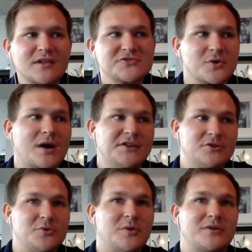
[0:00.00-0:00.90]
So I
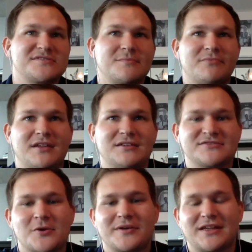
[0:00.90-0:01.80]
knew some things
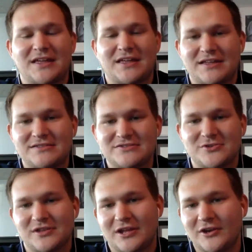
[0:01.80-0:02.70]
going
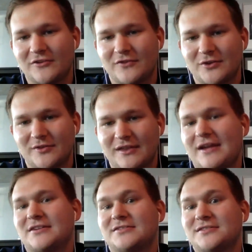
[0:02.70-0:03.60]
into the interview that
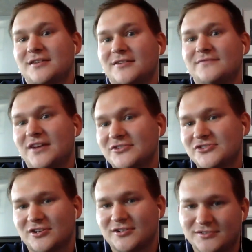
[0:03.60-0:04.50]
I could kind of
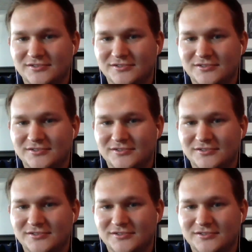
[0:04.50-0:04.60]
touch on.